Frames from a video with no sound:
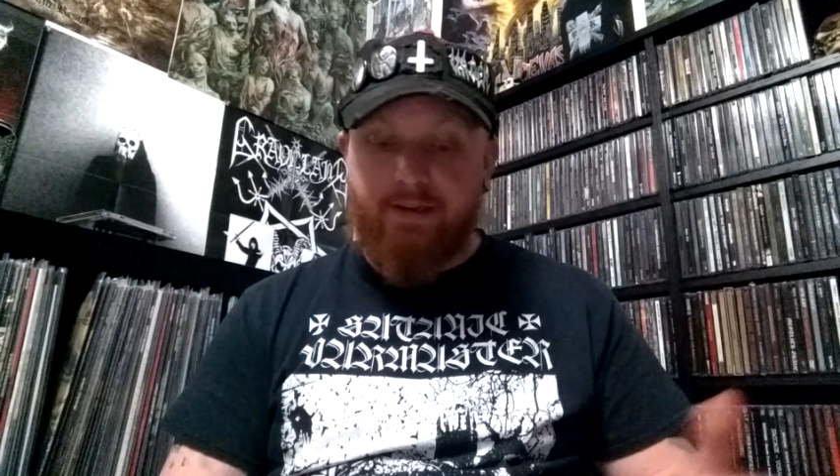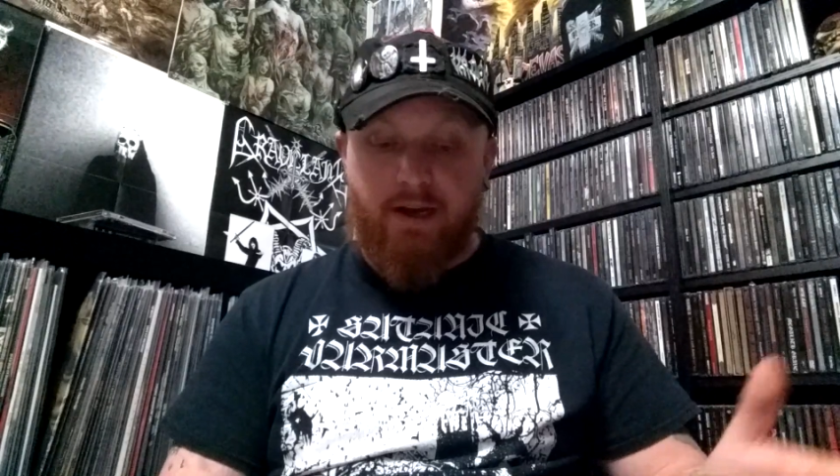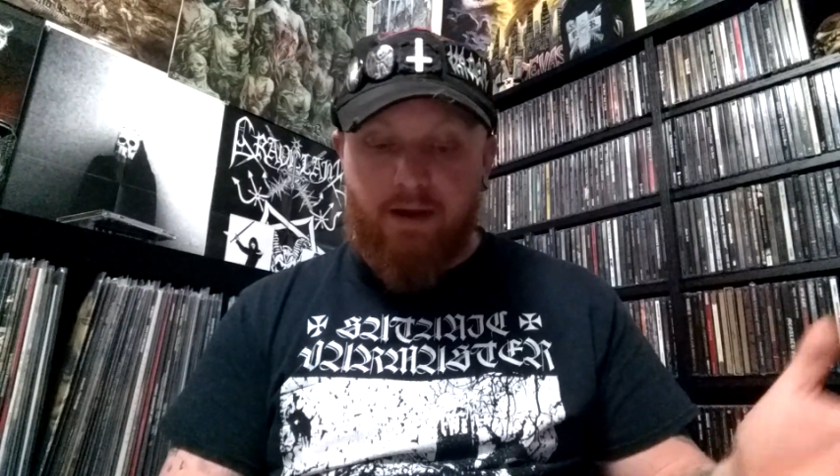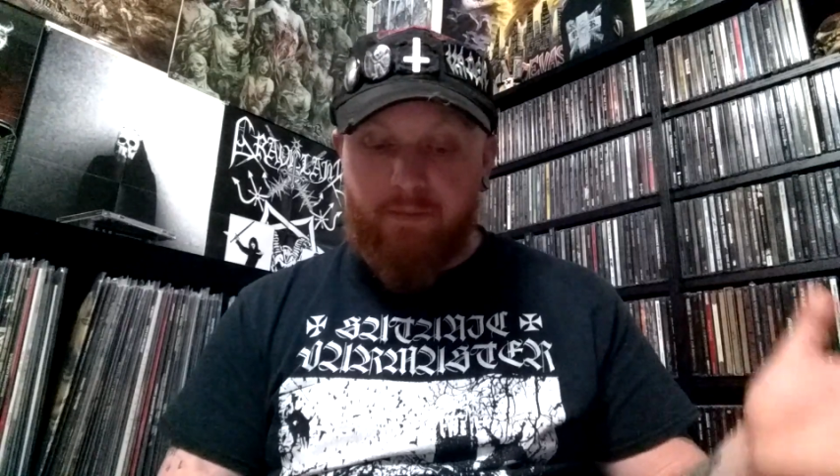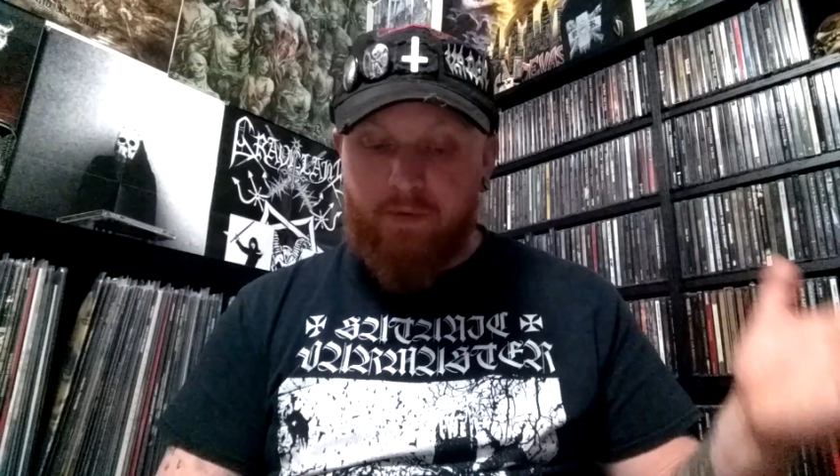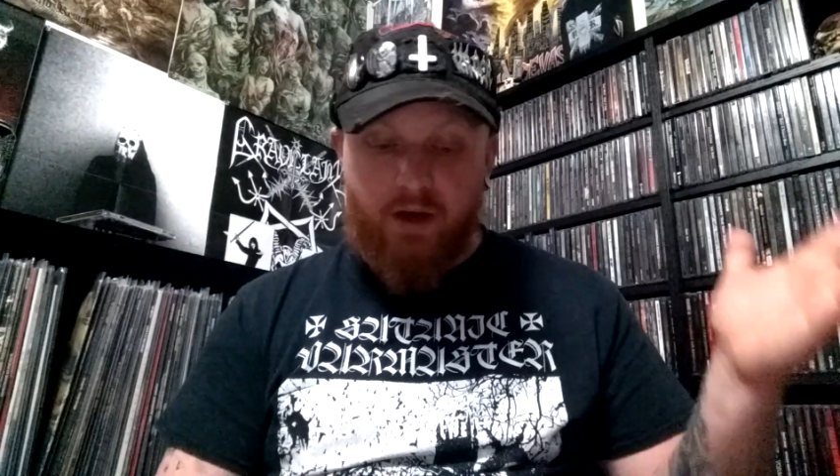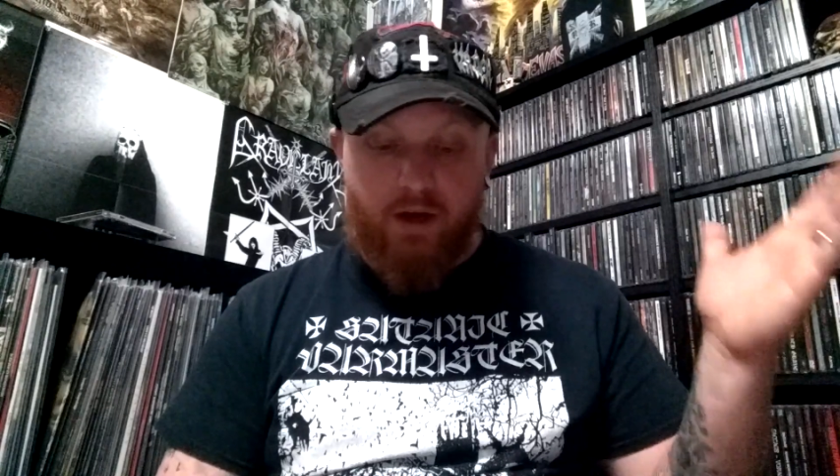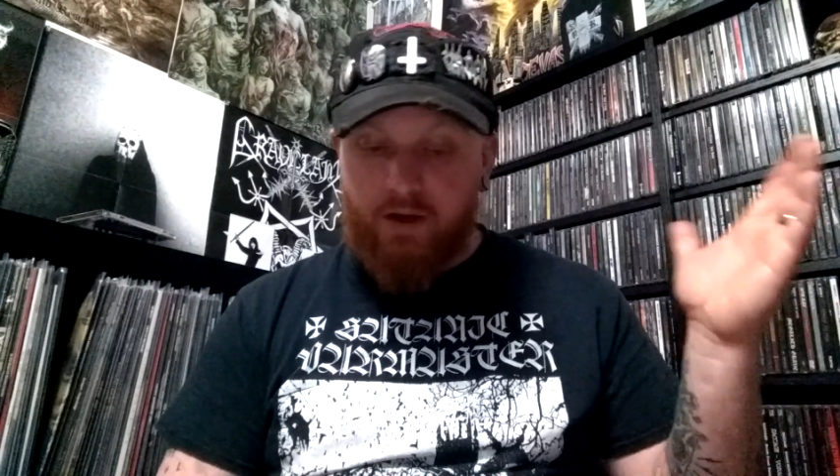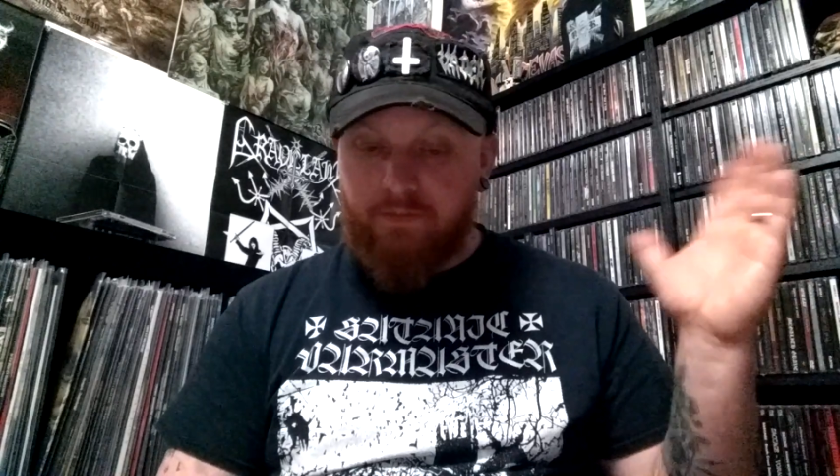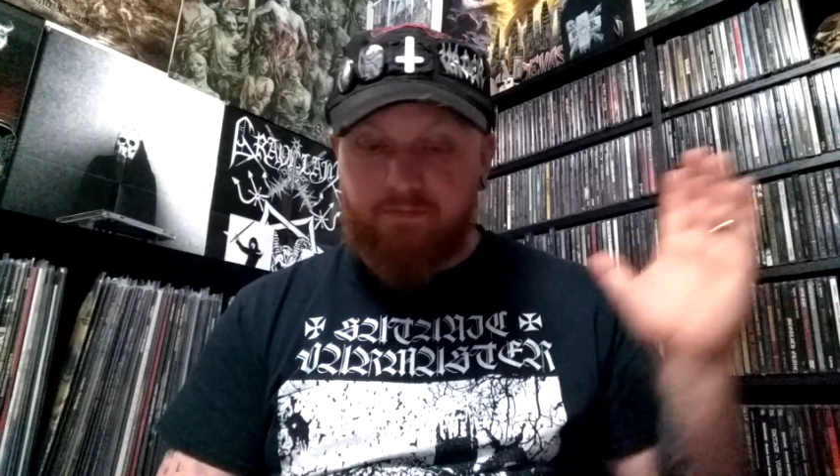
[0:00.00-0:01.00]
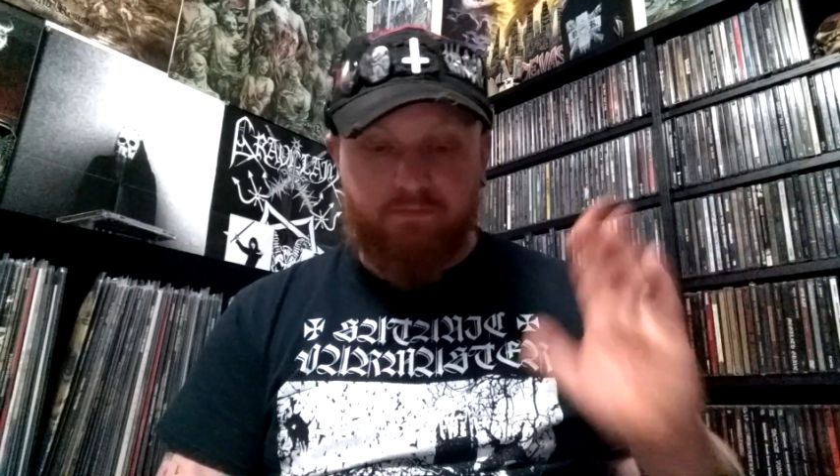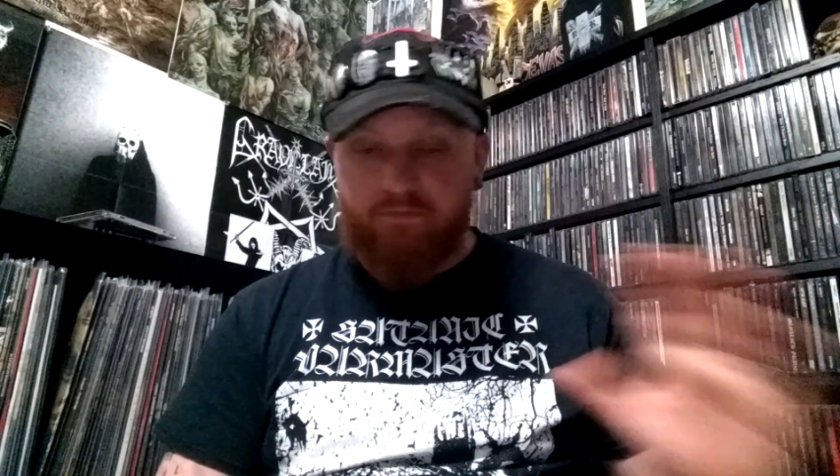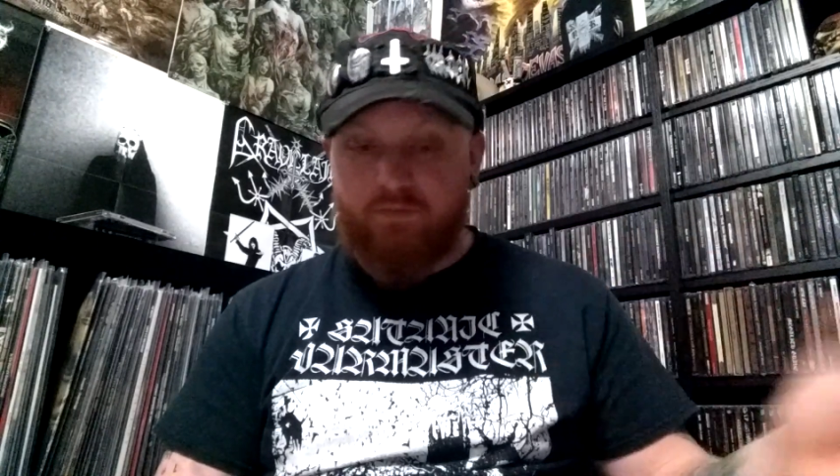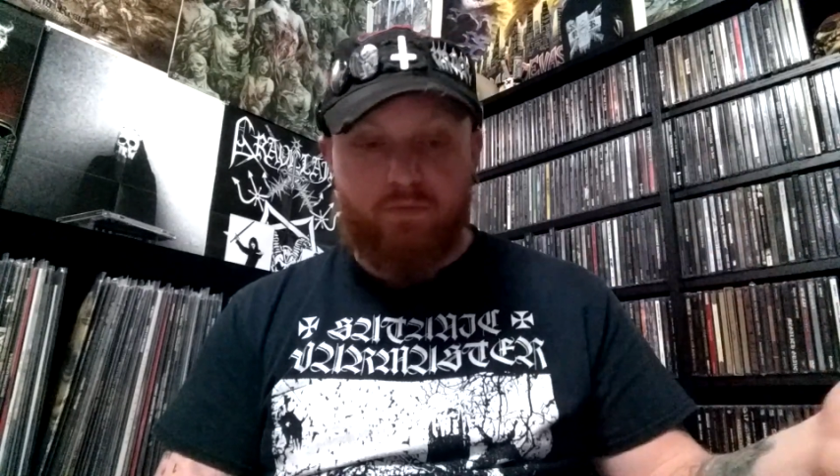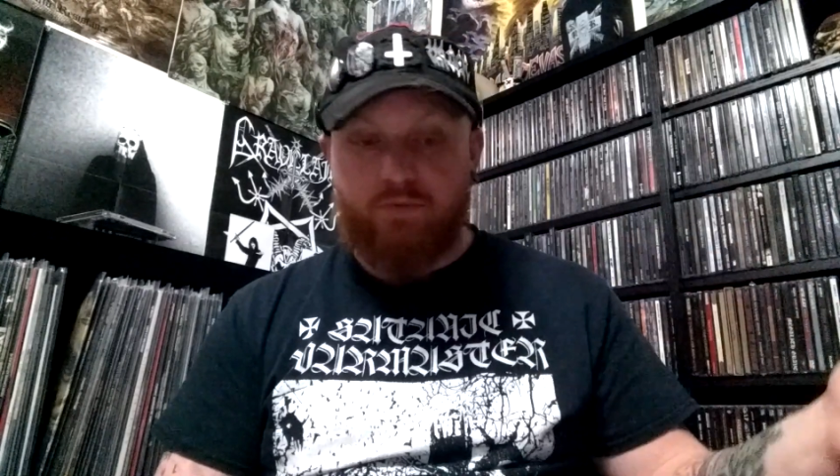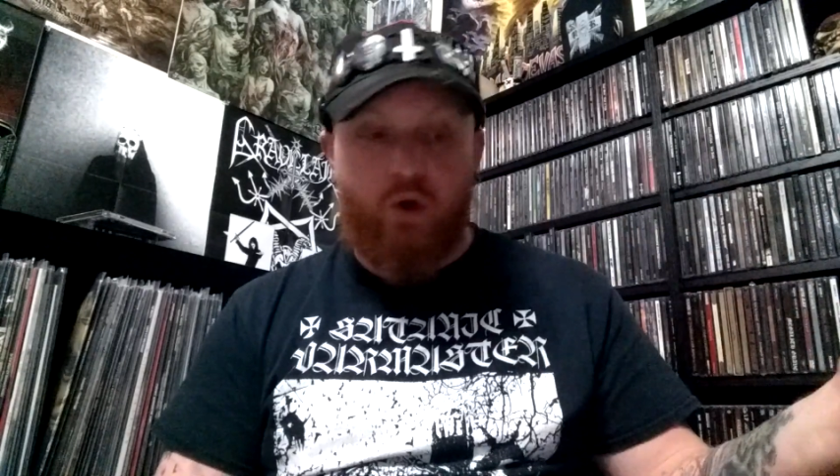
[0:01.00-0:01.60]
time.